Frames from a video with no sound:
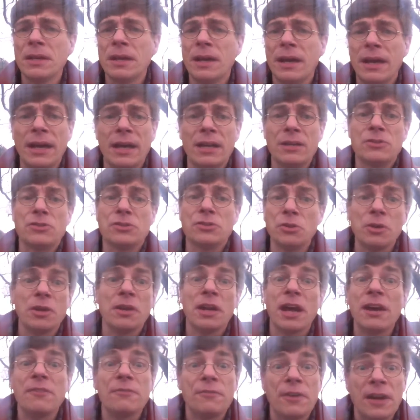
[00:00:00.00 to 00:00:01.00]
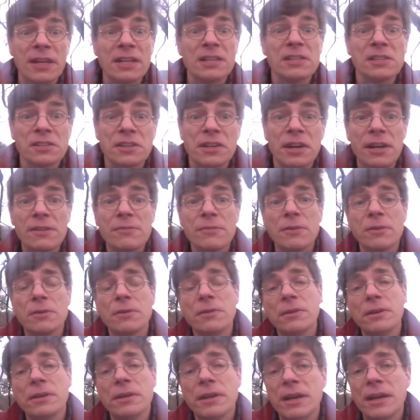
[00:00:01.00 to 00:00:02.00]
And soon enough, I
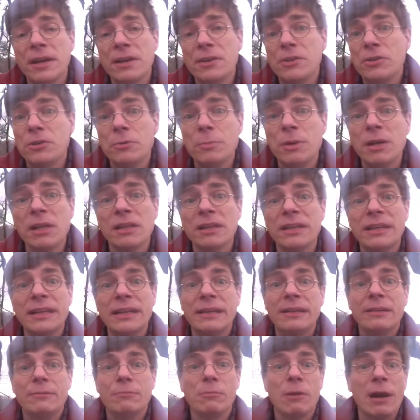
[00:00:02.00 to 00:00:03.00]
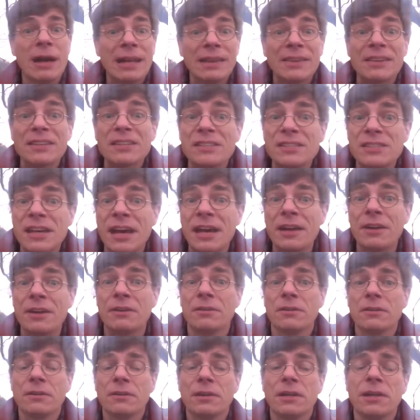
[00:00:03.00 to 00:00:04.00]
discovered uh, humility right at the
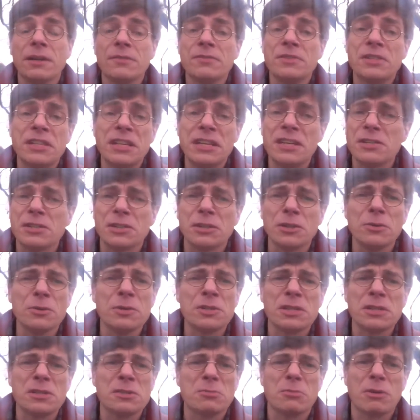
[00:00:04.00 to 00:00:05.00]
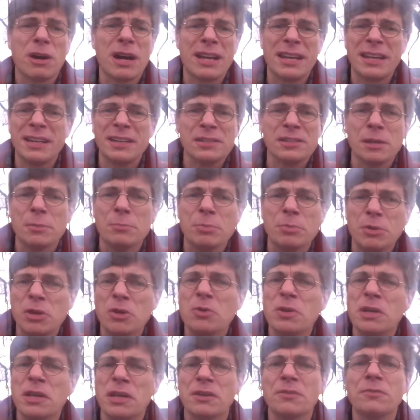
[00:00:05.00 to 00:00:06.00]
center of C.S. Lewis's writings, the
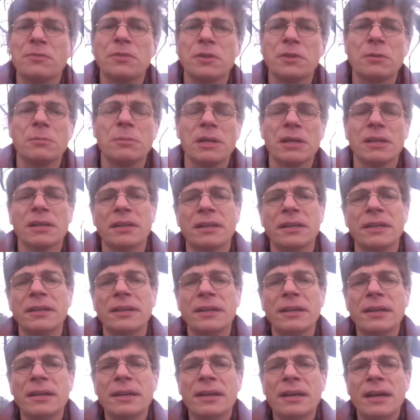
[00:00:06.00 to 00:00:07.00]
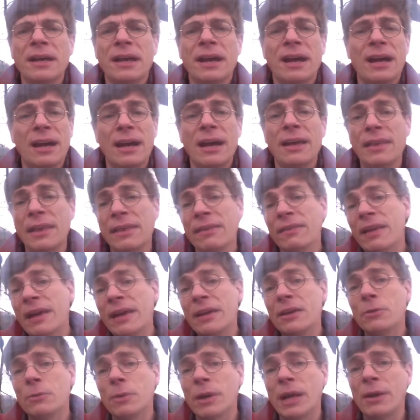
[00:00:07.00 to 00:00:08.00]
beauty of humility. Uh, and then
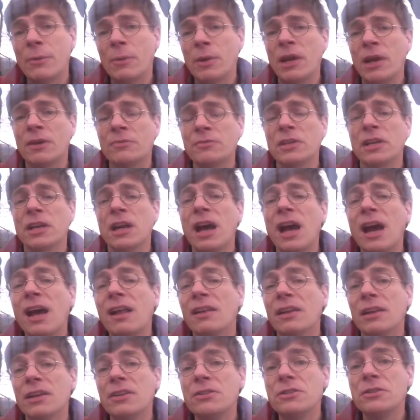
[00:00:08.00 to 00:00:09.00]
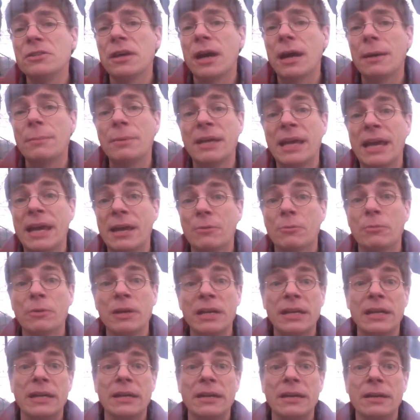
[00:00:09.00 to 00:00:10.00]
later, when I went off to college, I began
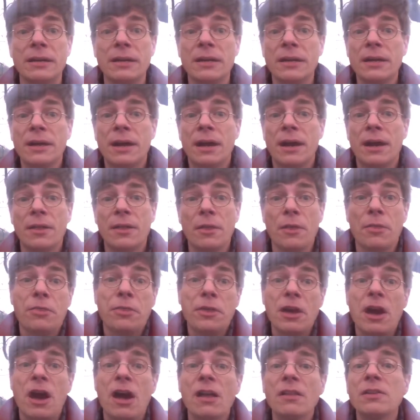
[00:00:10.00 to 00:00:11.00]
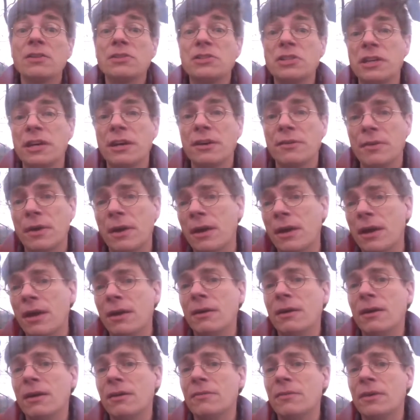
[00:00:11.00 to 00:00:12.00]
reading of the theology of a,
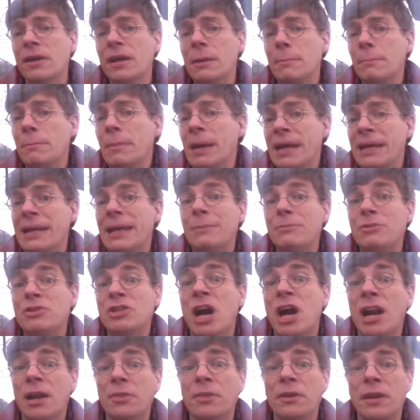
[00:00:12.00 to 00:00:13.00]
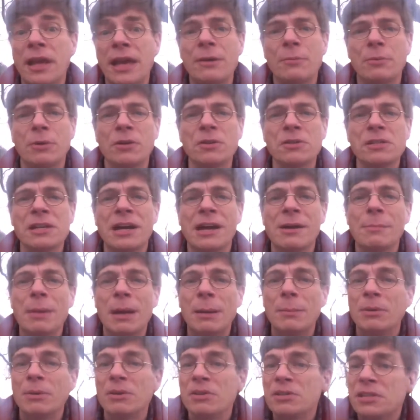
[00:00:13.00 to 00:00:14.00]
of a man named Jonathan Edwards. And I
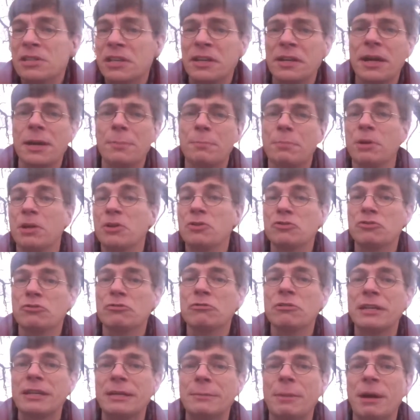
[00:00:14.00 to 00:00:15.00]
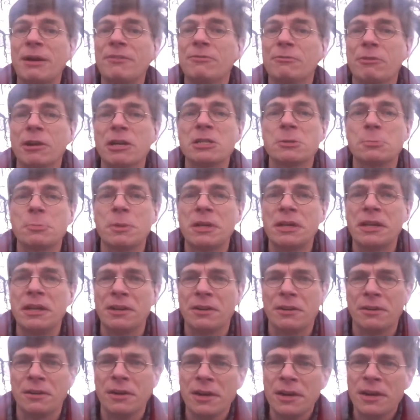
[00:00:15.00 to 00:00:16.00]
remember sitting up in a tree my freshman
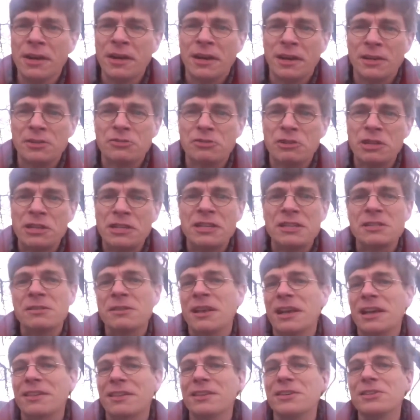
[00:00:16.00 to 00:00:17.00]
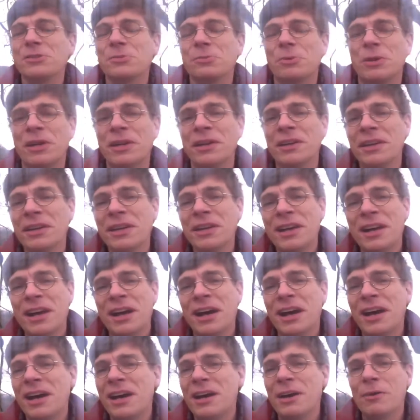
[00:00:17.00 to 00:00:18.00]
year, a tree just like this one,
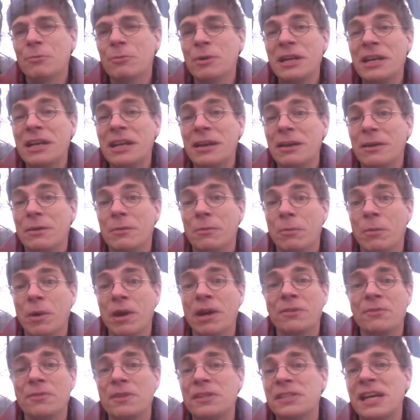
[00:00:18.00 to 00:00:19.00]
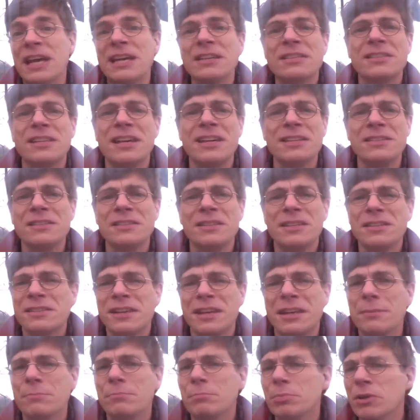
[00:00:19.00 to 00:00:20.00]
uh, reading one of his essays and just
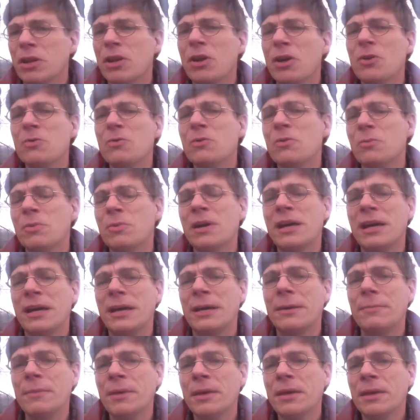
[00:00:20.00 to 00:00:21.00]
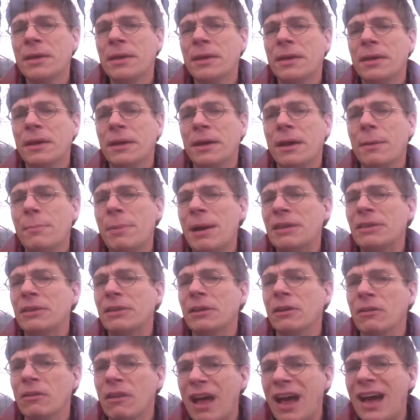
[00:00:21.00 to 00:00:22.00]
getting blown away uh, about the
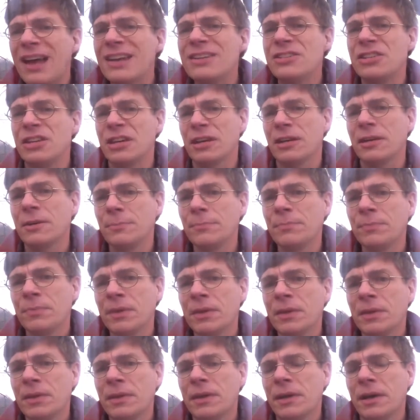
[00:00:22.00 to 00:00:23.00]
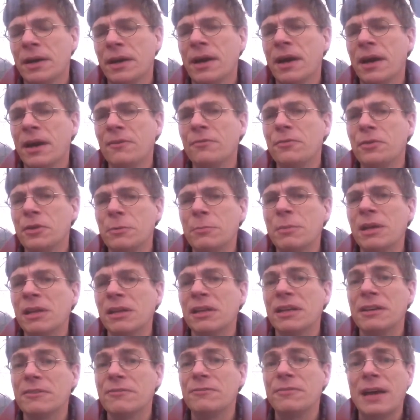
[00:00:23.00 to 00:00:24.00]
logic uh, of
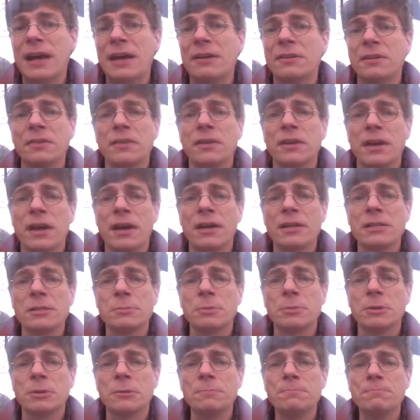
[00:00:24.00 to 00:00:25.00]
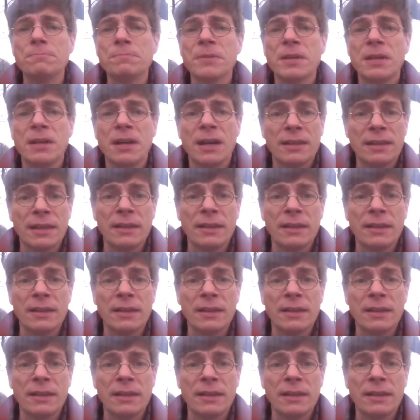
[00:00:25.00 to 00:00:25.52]
humility found in the gospel. And